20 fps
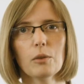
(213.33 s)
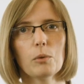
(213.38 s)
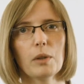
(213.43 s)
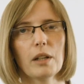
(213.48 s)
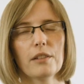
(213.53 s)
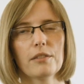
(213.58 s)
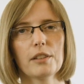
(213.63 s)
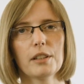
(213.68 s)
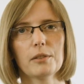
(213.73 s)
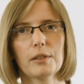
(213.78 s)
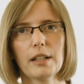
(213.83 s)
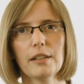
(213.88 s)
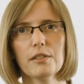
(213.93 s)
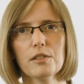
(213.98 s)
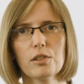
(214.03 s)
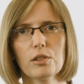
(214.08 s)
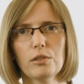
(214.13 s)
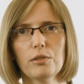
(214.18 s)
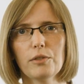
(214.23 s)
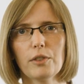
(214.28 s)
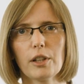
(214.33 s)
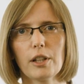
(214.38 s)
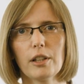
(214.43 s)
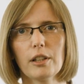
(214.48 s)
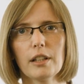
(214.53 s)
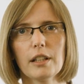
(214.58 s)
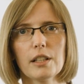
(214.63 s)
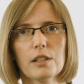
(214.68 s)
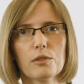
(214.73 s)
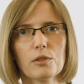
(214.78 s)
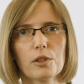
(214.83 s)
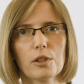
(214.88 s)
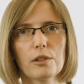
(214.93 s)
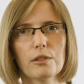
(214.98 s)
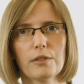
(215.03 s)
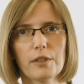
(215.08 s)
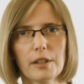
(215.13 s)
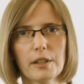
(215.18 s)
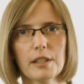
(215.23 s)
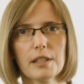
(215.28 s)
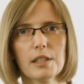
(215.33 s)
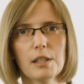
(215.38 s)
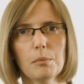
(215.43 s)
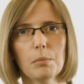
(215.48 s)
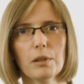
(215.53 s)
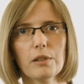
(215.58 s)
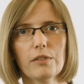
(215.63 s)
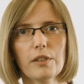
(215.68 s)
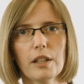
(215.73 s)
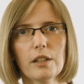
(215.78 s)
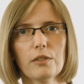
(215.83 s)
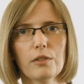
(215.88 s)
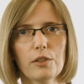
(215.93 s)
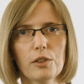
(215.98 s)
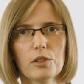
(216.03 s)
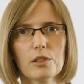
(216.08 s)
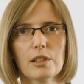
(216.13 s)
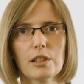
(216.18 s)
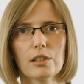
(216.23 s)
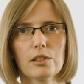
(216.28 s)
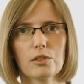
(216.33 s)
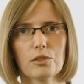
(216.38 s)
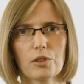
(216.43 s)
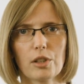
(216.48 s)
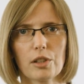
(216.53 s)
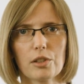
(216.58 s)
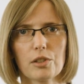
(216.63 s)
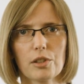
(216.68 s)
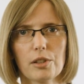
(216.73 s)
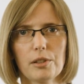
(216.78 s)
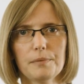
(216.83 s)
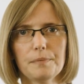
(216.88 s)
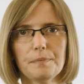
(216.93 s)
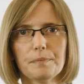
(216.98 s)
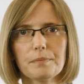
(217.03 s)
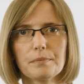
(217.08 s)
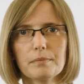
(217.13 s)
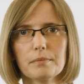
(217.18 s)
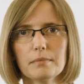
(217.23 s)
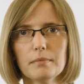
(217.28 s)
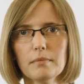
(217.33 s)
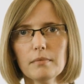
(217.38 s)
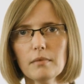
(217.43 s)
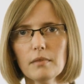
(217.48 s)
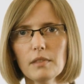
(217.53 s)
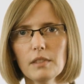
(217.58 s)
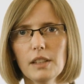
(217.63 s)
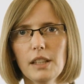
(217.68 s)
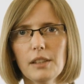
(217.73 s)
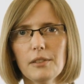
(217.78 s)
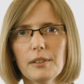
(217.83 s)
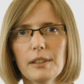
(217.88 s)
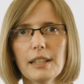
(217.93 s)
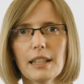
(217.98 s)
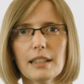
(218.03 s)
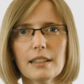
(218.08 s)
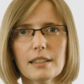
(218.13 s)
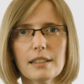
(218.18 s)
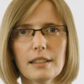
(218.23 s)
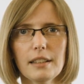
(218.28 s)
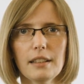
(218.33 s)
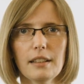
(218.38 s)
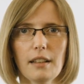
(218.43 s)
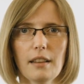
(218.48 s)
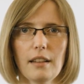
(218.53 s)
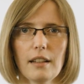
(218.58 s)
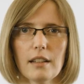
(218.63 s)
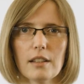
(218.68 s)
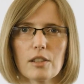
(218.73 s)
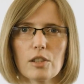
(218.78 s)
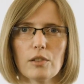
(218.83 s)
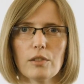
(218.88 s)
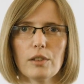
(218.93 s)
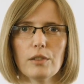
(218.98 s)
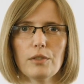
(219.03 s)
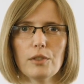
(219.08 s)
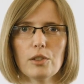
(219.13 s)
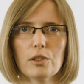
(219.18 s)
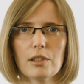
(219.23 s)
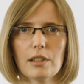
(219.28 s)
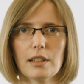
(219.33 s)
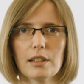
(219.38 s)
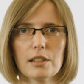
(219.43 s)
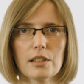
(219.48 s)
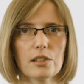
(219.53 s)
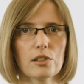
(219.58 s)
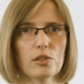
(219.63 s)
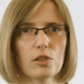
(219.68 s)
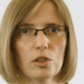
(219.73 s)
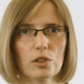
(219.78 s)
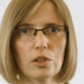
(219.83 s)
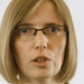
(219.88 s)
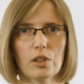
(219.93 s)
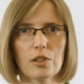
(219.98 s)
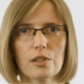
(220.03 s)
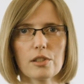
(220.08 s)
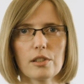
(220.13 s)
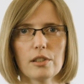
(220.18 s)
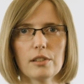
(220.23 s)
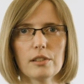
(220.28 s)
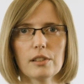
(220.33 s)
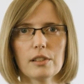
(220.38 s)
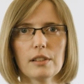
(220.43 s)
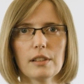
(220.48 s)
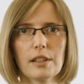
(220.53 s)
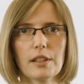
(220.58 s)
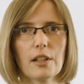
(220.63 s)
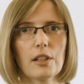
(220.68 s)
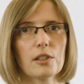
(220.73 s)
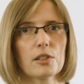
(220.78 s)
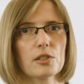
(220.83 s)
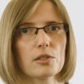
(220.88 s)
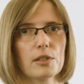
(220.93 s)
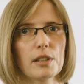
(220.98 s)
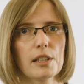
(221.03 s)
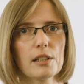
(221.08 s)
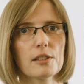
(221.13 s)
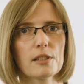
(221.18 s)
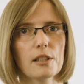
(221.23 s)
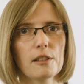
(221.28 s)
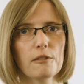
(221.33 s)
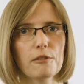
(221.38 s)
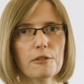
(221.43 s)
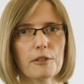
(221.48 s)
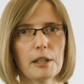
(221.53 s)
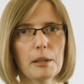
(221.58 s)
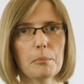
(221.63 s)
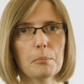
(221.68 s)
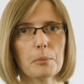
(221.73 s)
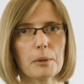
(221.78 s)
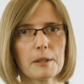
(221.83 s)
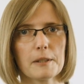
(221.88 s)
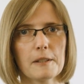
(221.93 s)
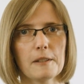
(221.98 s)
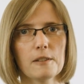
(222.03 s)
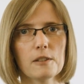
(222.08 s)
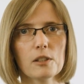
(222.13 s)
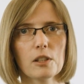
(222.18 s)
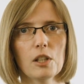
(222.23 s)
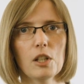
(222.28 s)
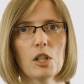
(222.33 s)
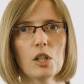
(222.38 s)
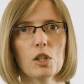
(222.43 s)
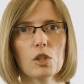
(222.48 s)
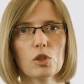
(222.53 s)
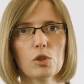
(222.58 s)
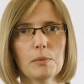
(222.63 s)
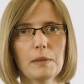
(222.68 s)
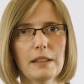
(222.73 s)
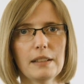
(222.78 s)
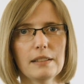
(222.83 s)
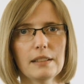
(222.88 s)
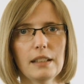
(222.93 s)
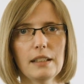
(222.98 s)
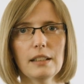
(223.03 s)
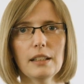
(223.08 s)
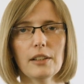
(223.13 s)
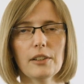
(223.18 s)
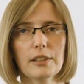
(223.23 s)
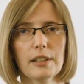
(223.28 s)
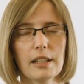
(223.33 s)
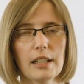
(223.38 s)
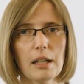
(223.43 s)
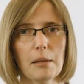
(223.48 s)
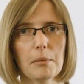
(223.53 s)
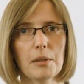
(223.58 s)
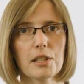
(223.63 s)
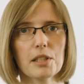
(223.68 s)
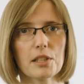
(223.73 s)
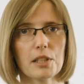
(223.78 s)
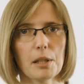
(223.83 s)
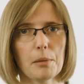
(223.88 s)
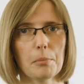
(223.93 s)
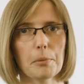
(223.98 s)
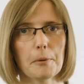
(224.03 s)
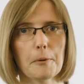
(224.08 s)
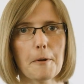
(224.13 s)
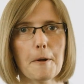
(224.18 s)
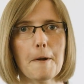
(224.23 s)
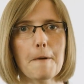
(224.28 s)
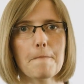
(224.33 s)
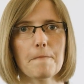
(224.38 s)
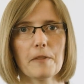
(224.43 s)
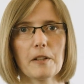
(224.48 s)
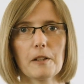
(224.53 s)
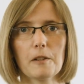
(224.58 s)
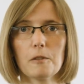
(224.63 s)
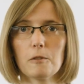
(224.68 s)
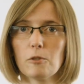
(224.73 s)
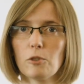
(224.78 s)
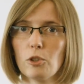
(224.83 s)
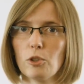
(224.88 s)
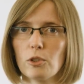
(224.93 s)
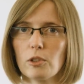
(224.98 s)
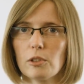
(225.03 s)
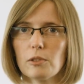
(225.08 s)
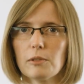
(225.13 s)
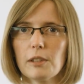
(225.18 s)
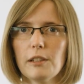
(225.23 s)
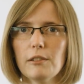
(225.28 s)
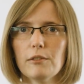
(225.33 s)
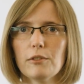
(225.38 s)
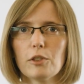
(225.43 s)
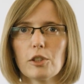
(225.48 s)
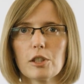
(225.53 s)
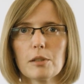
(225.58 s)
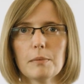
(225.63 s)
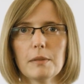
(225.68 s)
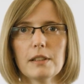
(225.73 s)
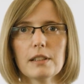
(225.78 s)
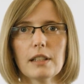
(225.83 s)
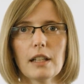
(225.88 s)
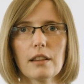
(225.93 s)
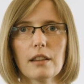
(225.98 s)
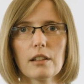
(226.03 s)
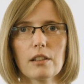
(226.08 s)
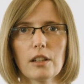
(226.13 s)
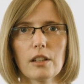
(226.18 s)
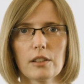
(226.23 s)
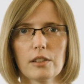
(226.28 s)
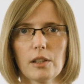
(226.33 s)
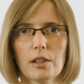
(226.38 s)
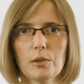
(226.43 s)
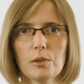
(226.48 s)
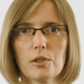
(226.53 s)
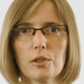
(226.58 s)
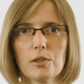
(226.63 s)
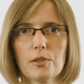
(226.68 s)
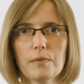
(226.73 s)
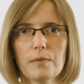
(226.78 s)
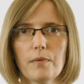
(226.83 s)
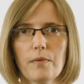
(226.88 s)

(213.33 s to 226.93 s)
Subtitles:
we have derived so far is for a very simplified fuselage structure. In reality, the thickness of the fuselage is not constant. There are stringers and frame present to maintain the aerodynamic shape. There are local reinforcements at the cutouts.